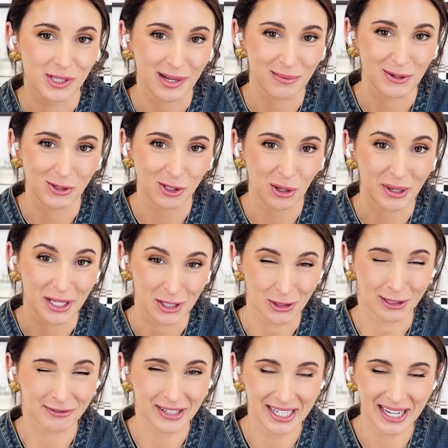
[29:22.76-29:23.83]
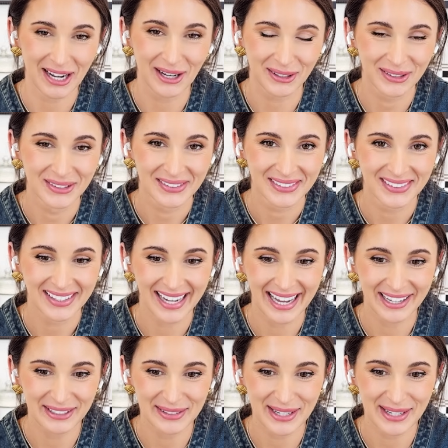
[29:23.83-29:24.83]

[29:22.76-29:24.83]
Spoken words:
someone's showing your video at a